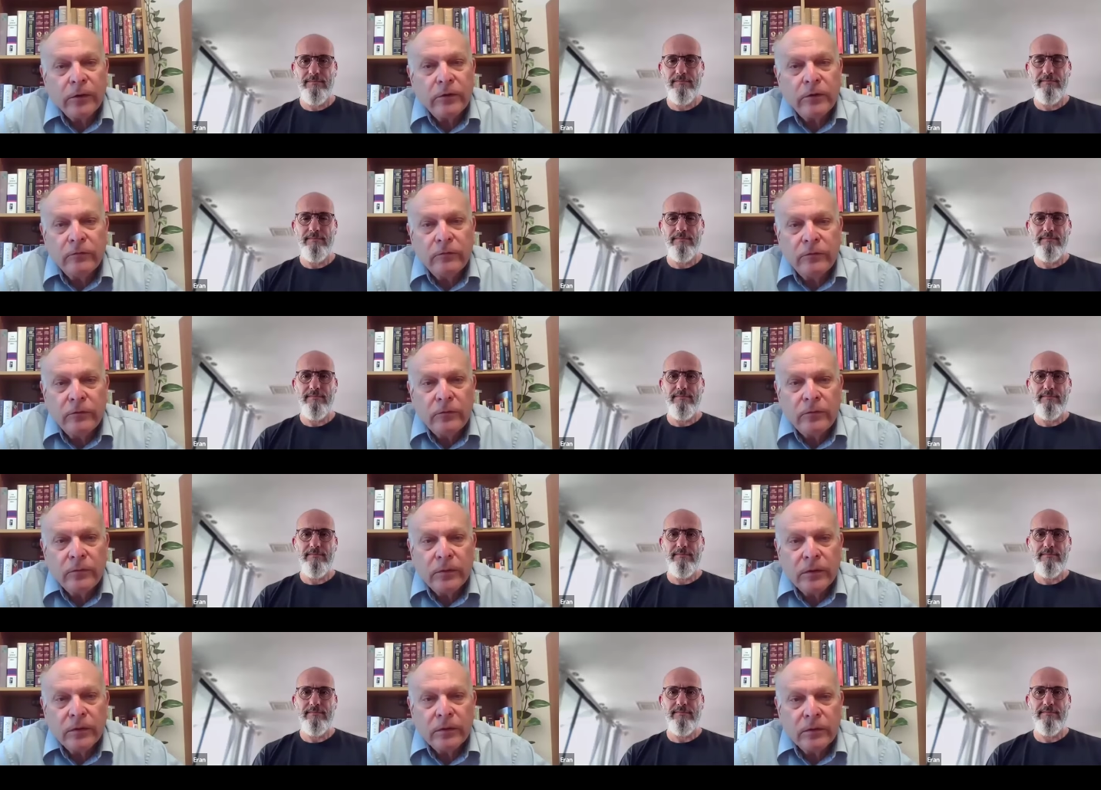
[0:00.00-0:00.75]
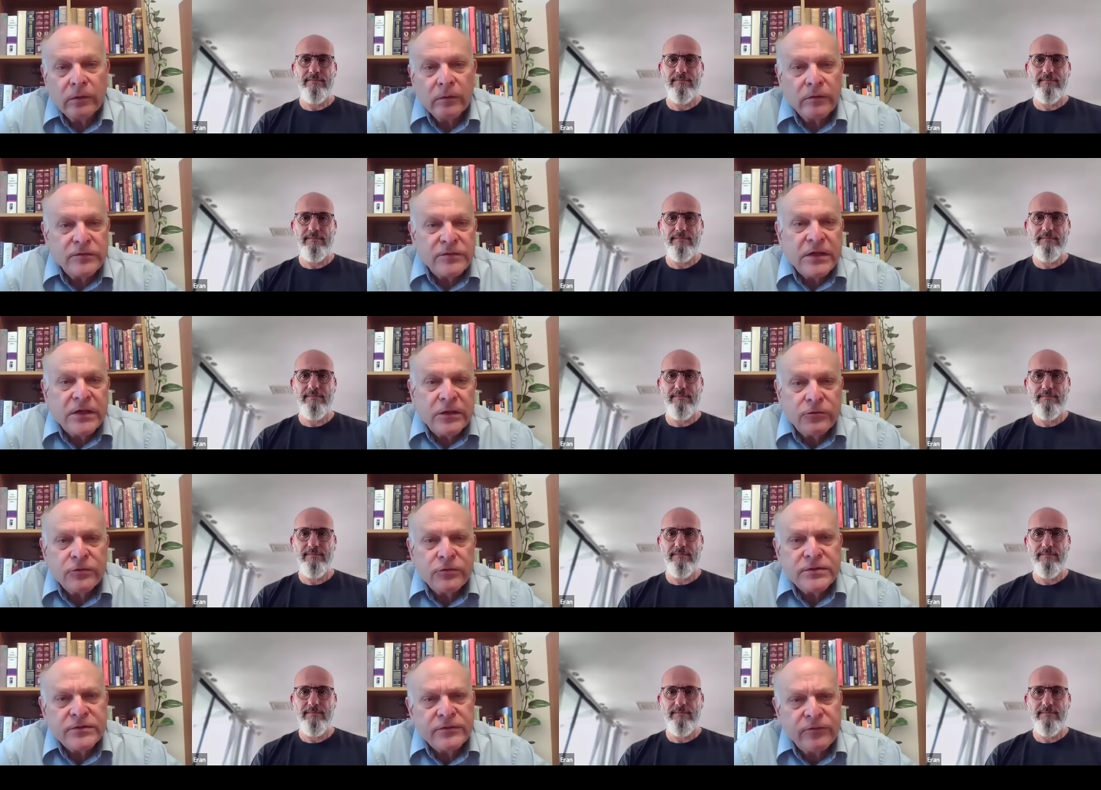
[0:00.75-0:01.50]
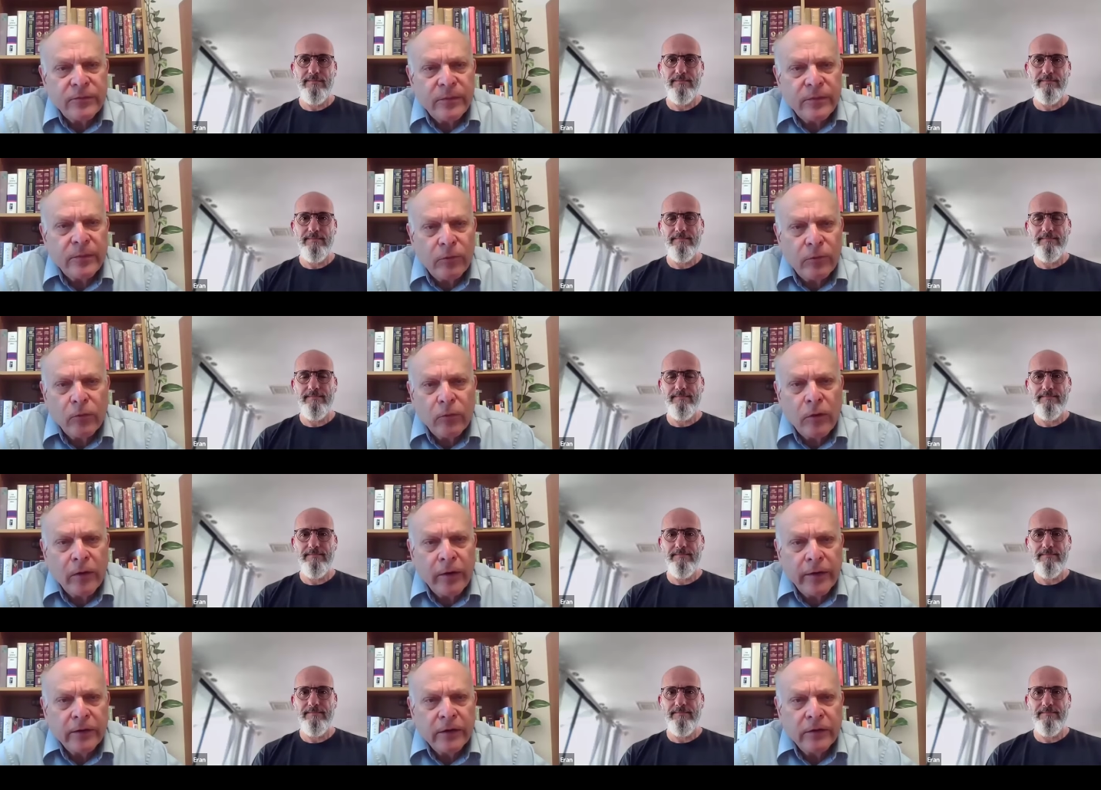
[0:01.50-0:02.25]
Speaker 1: work you're doing there's interest from
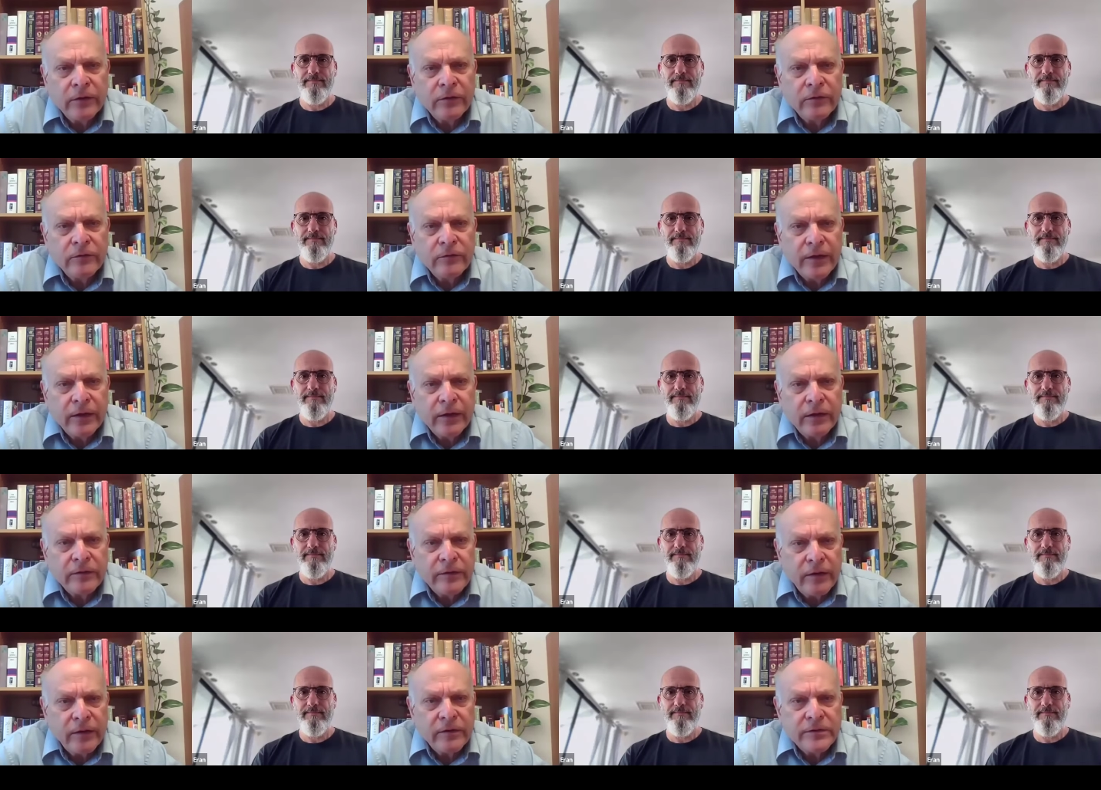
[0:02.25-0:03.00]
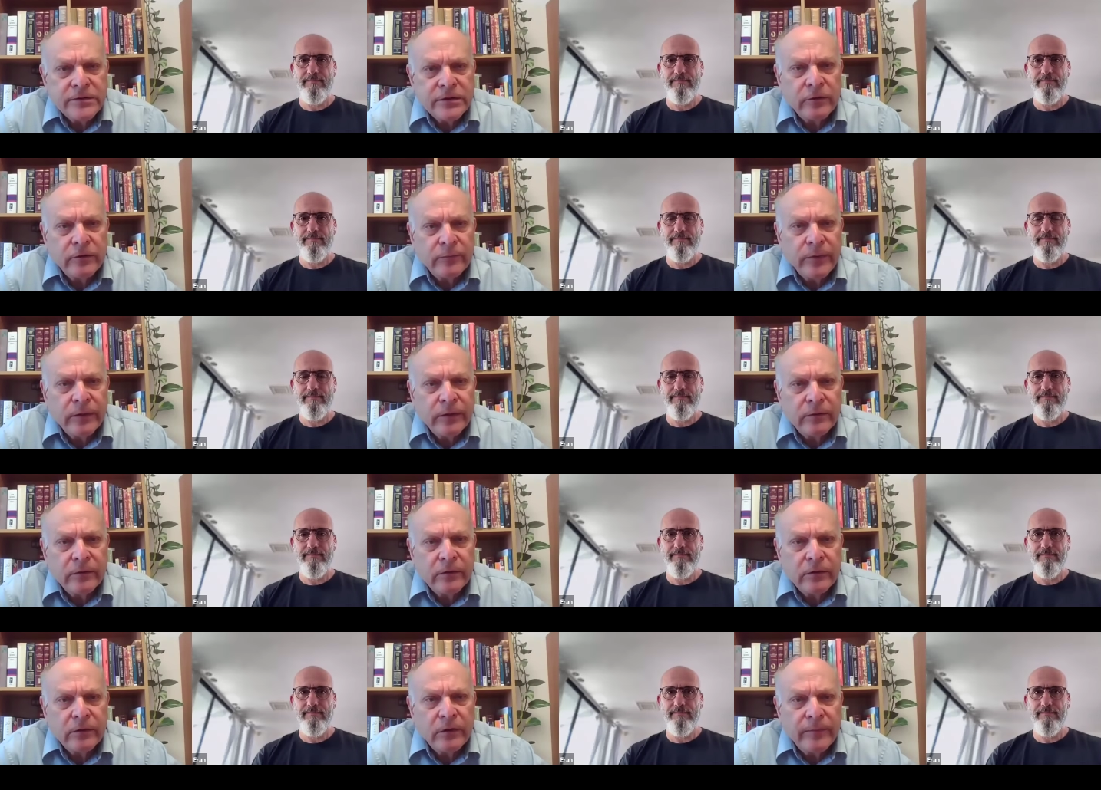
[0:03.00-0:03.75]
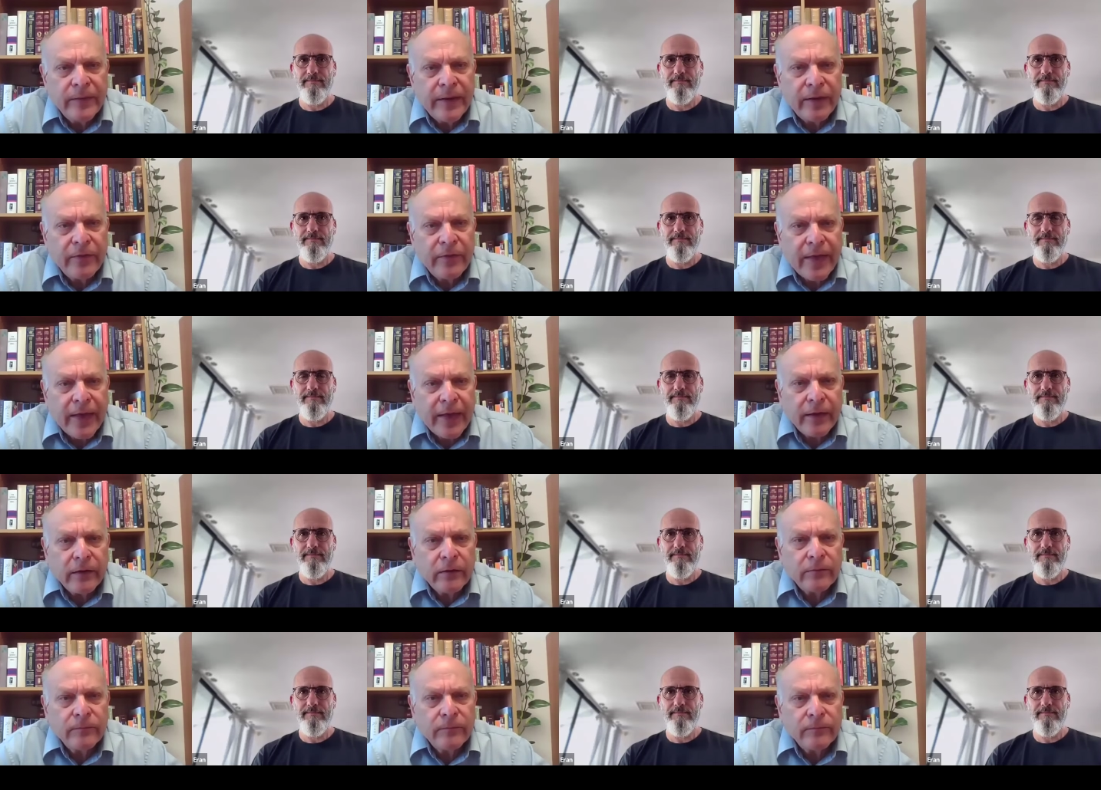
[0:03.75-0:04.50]
abroad can you tell us a little bit about
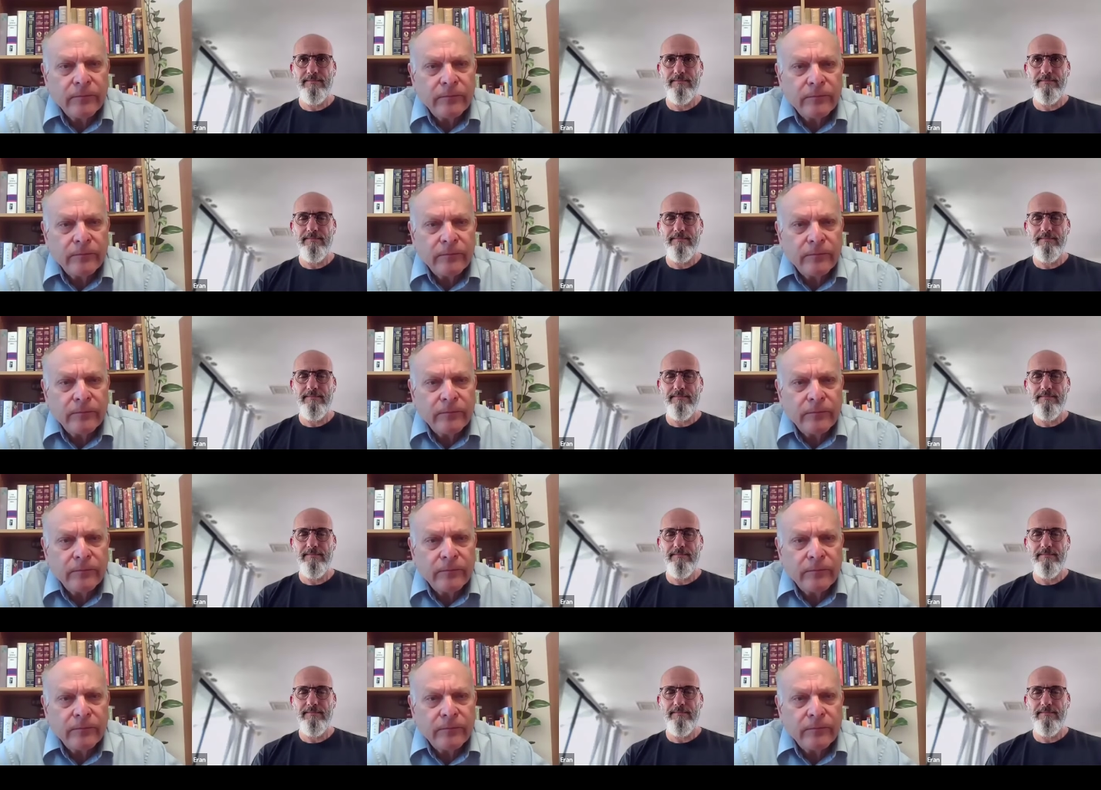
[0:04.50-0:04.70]
that?